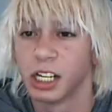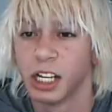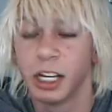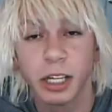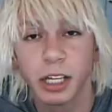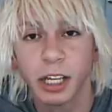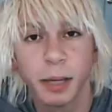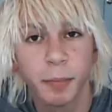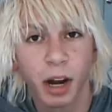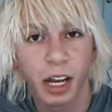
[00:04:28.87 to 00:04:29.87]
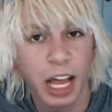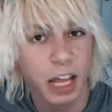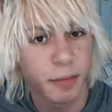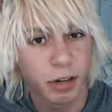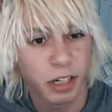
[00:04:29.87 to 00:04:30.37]
He barely asked
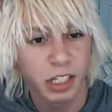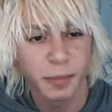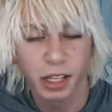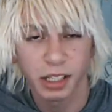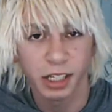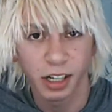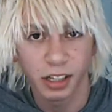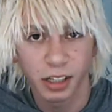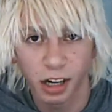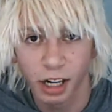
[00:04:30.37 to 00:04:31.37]
me questions about the other car.